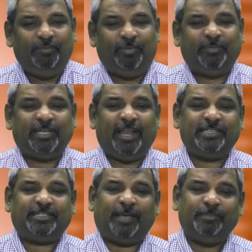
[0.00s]
When was the
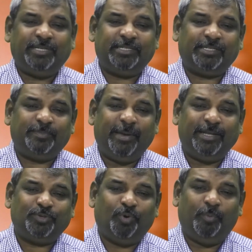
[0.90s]
last time Jesus made
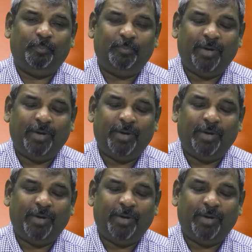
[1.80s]
his home